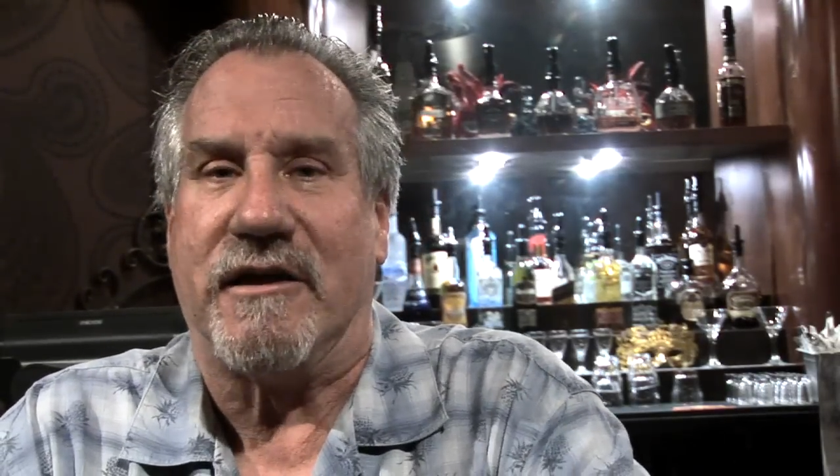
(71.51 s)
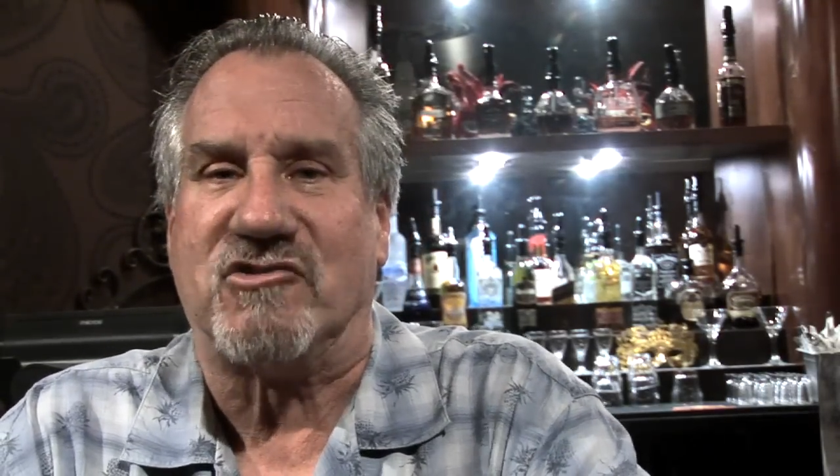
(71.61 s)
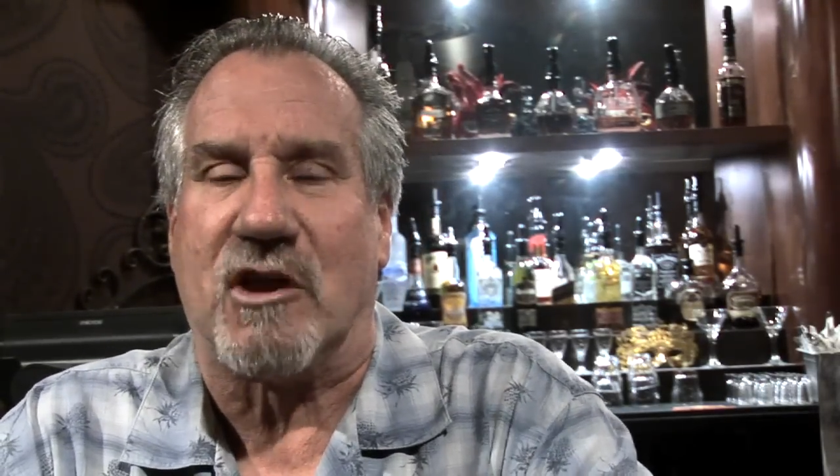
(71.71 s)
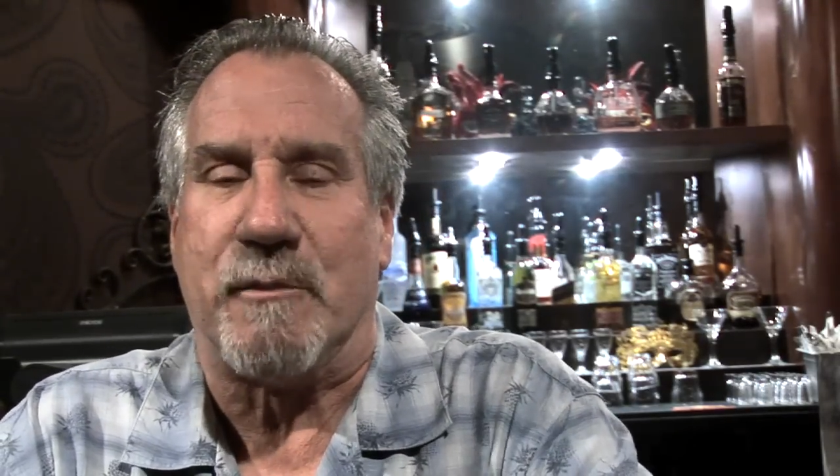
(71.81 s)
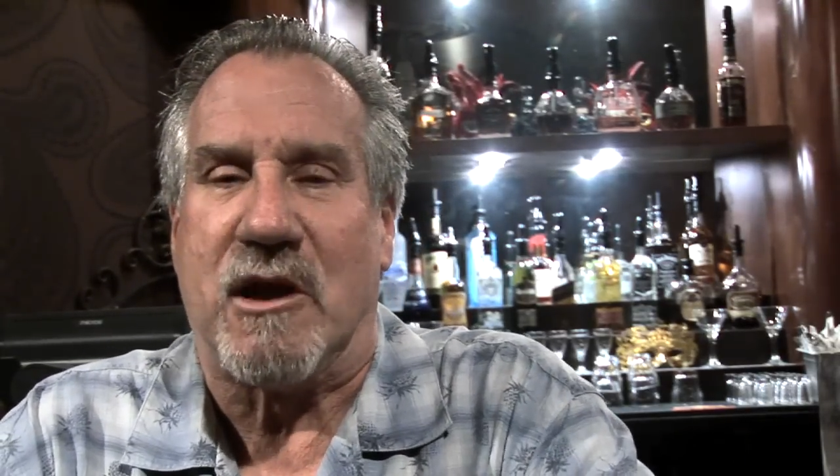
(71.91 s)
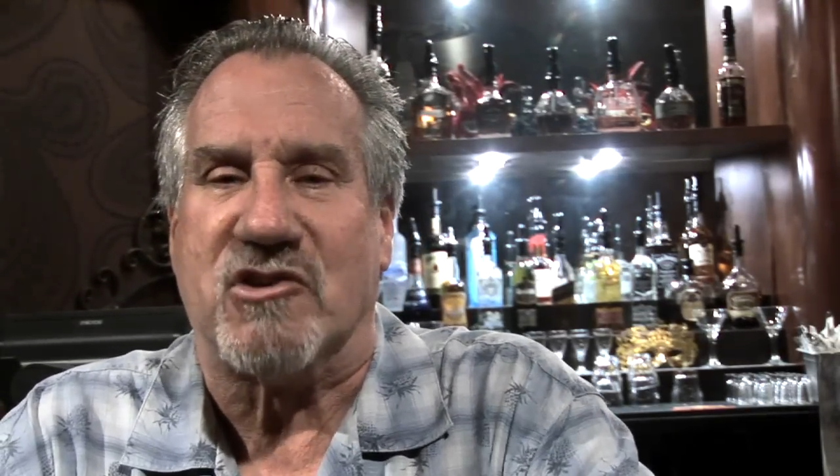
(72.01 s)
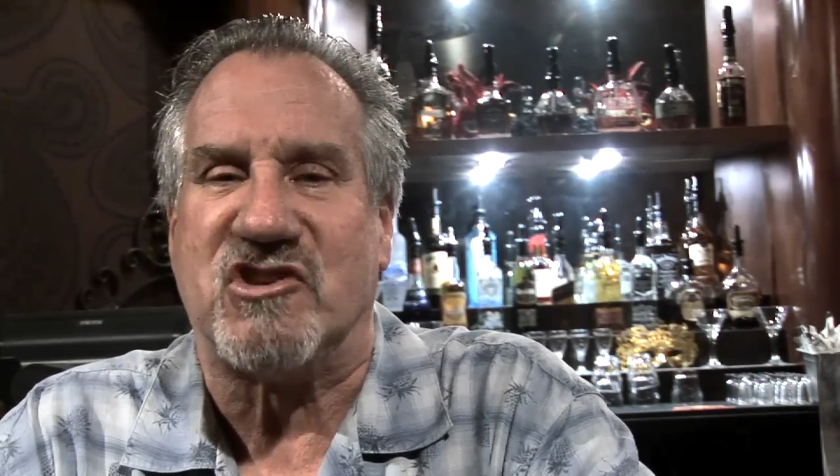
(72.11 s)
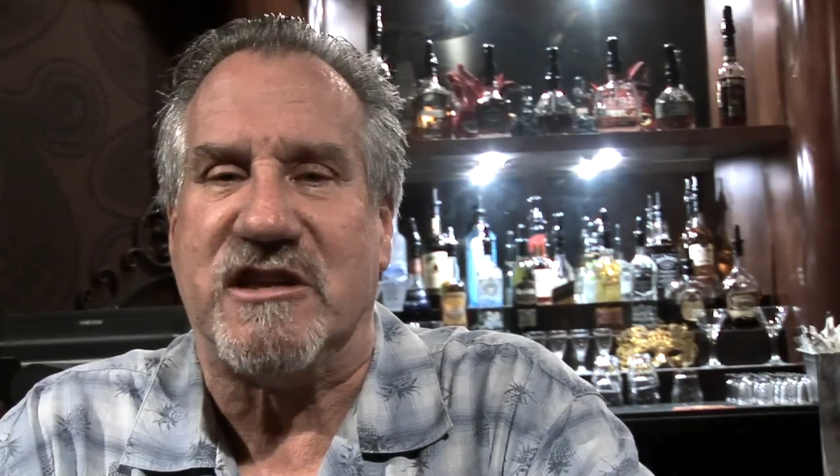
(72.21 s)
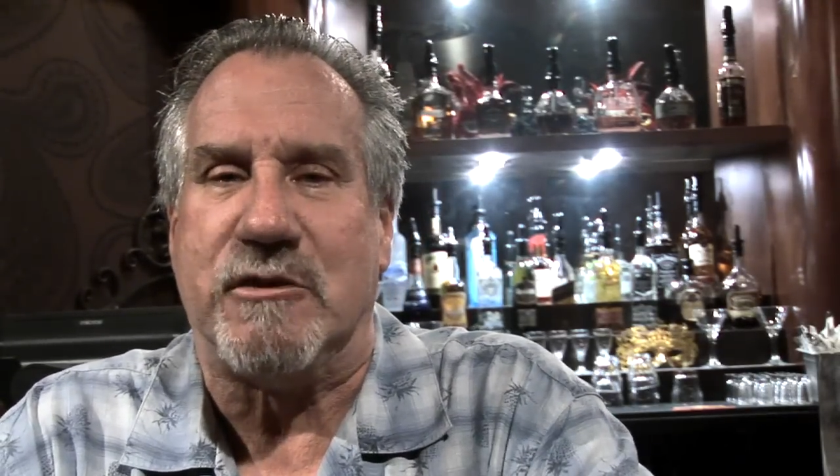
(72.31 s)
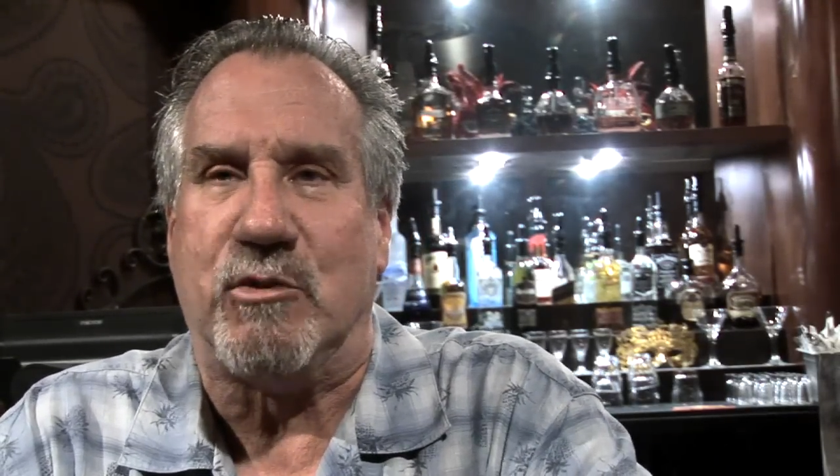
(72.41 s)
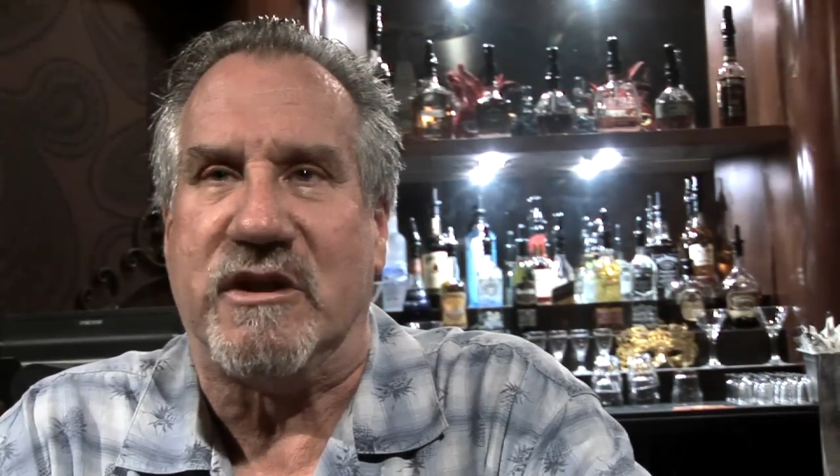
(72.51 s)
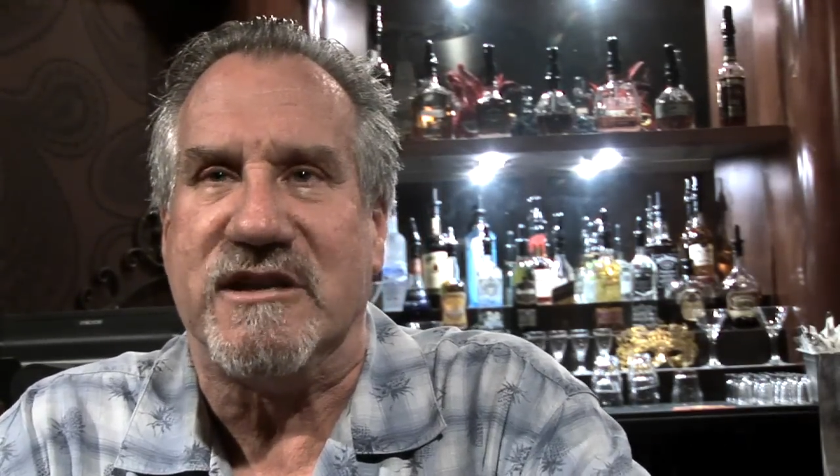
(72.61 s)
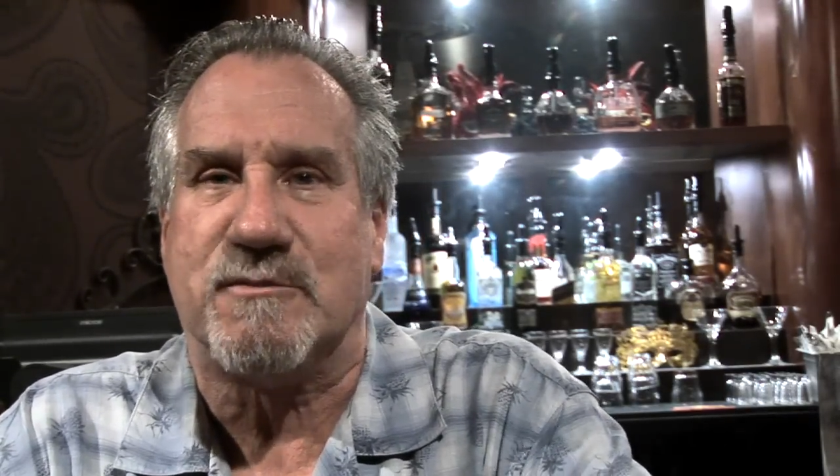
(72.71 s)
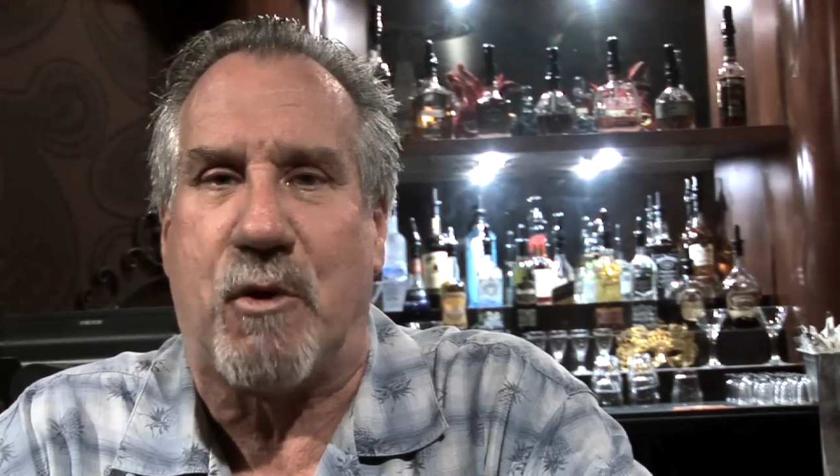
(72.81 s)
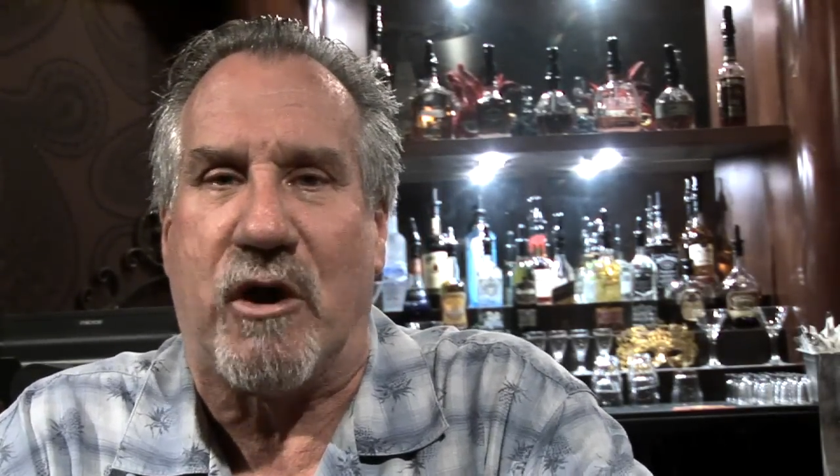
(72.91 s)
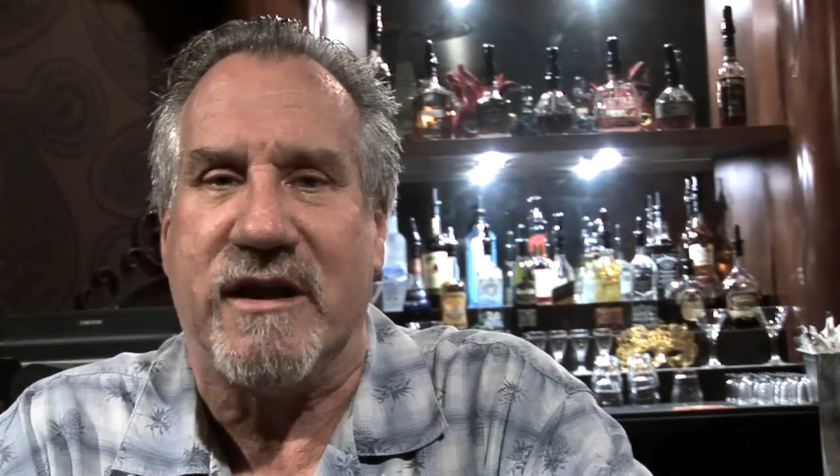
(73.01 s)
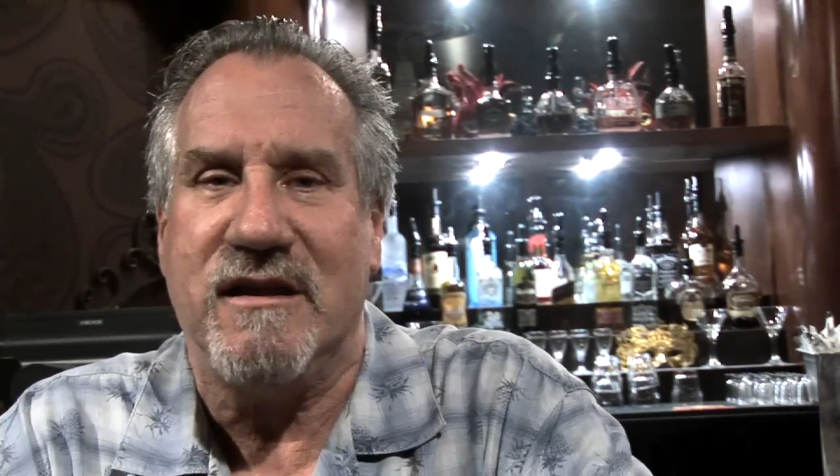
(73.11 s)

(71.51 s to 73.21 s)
It's going to be our CD release party,